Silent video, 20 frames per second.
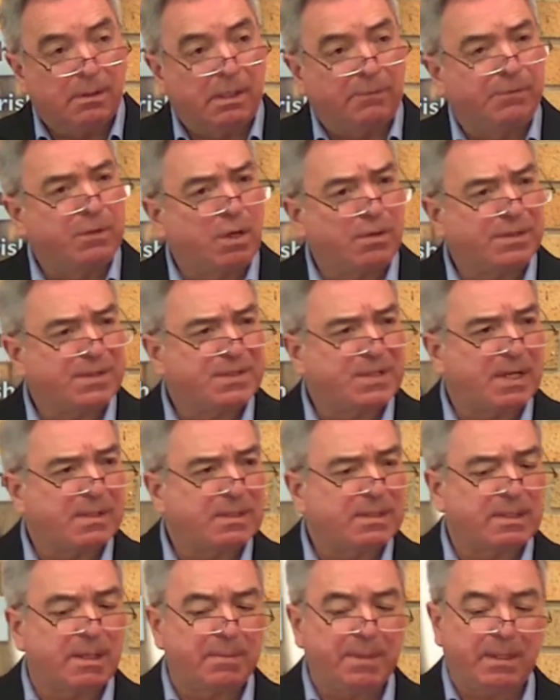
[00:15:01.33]
If God has said
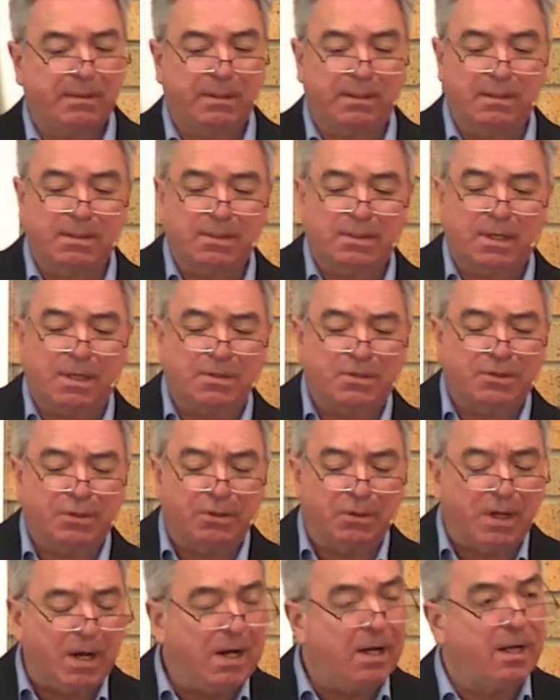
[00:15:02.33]
something that has touched
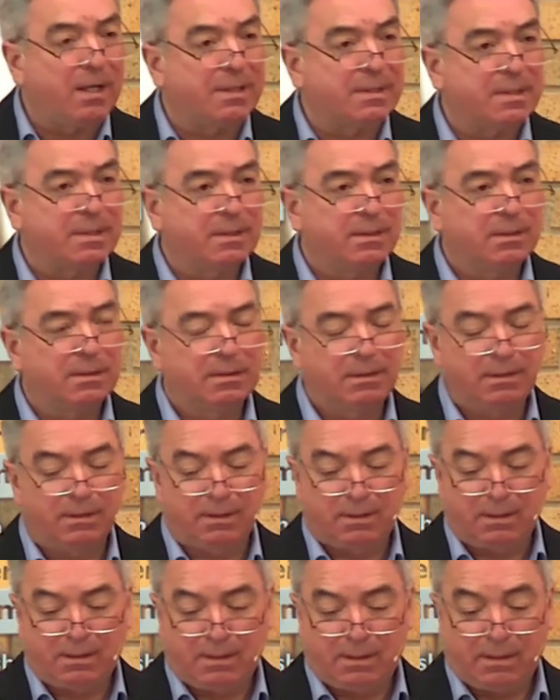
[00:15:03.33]
your heart,
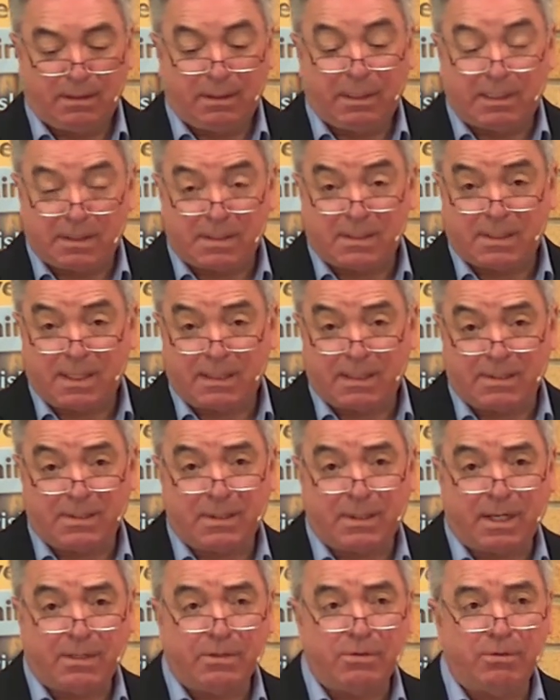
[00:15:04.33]
he has said it
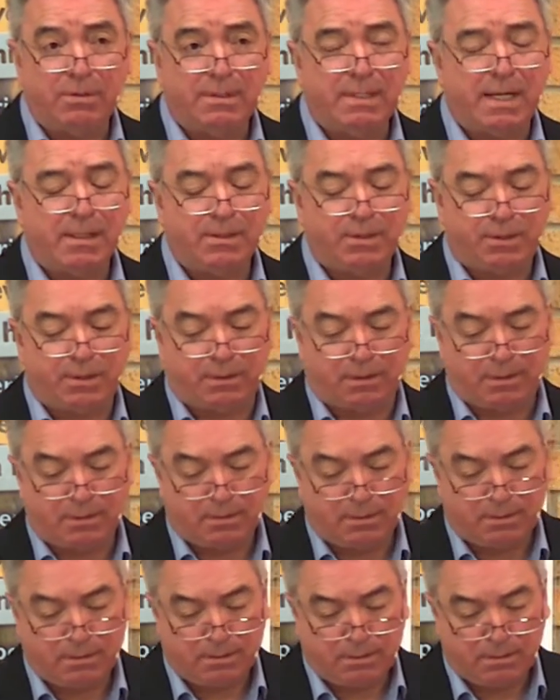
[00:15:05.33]
to get your attention.
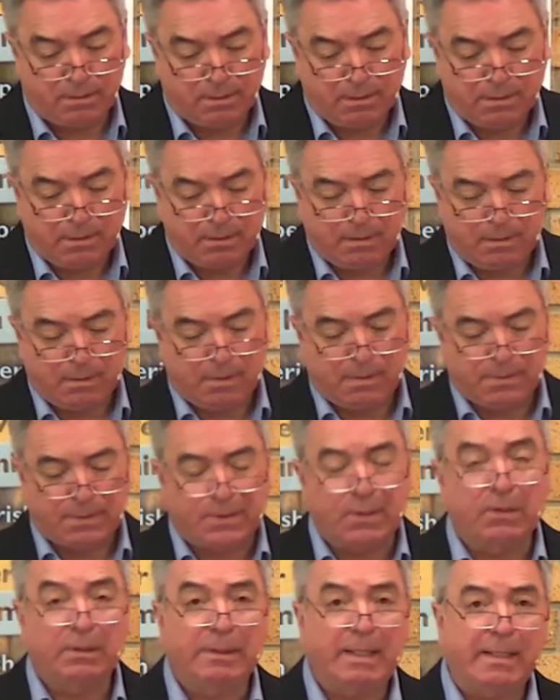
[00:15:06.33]

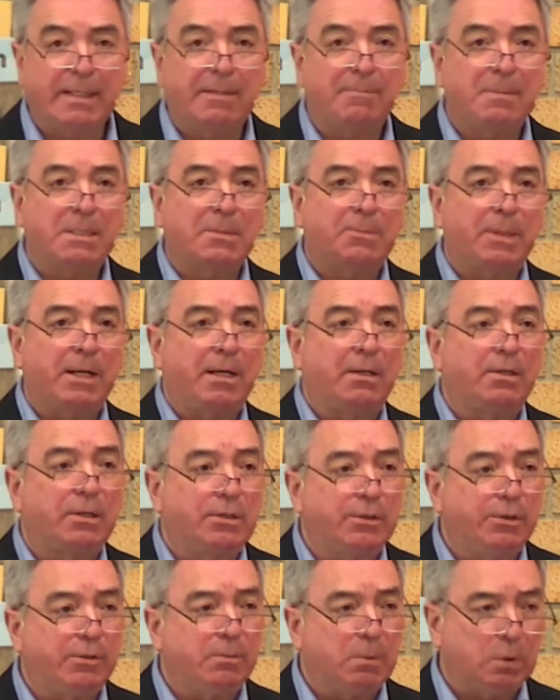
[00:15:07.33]
So let him speak
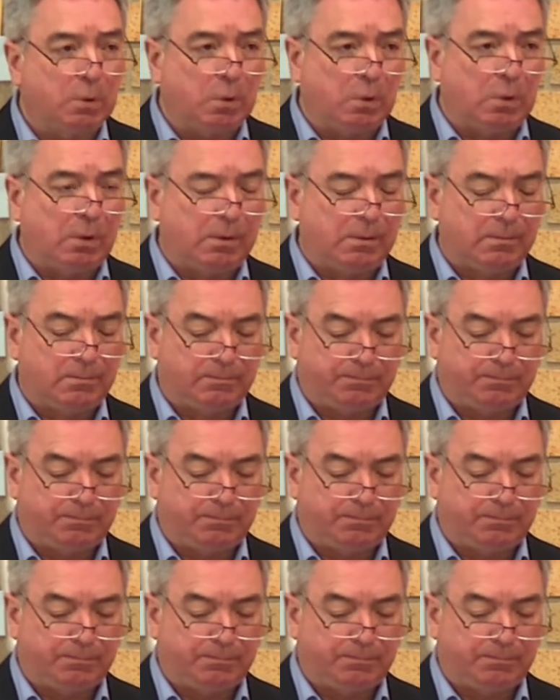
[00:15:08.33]
to you more.